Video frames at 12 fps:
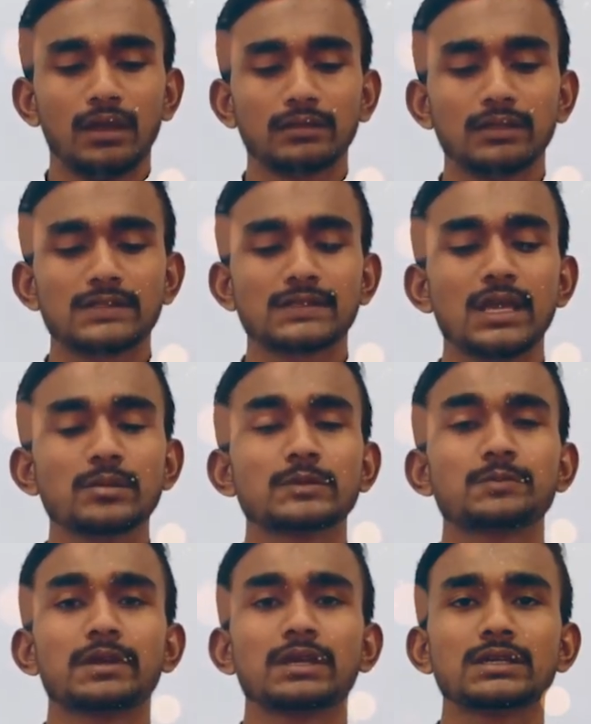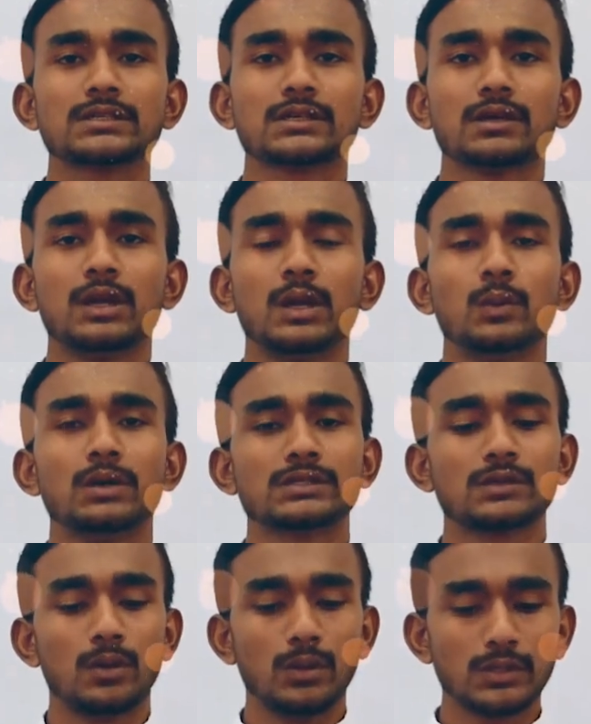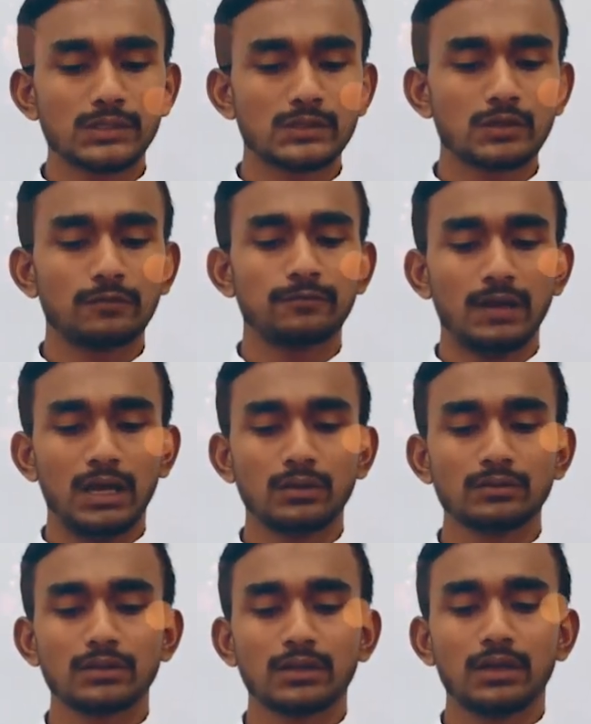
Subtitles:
The same spirit was also found